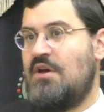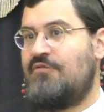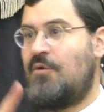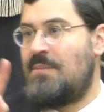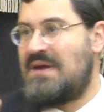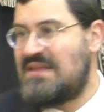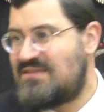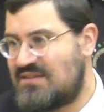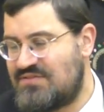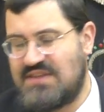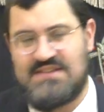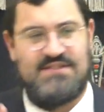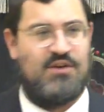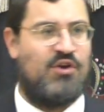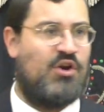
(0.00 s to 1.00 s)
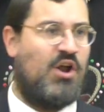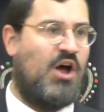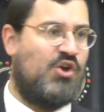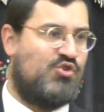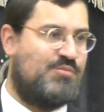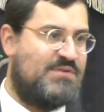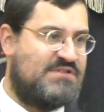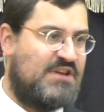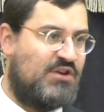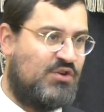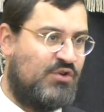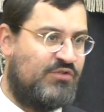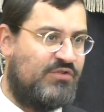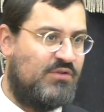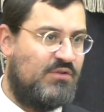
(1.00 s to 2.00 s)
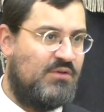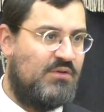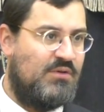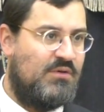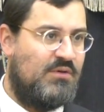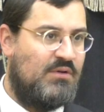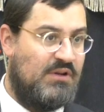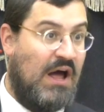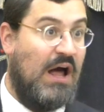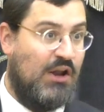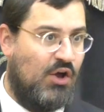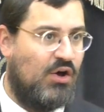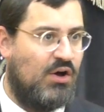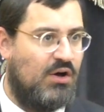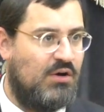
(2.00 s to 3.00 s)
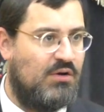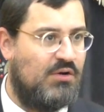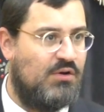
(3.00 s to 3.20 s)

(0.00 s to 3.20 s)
From eating things that are not 100% good. La halacha.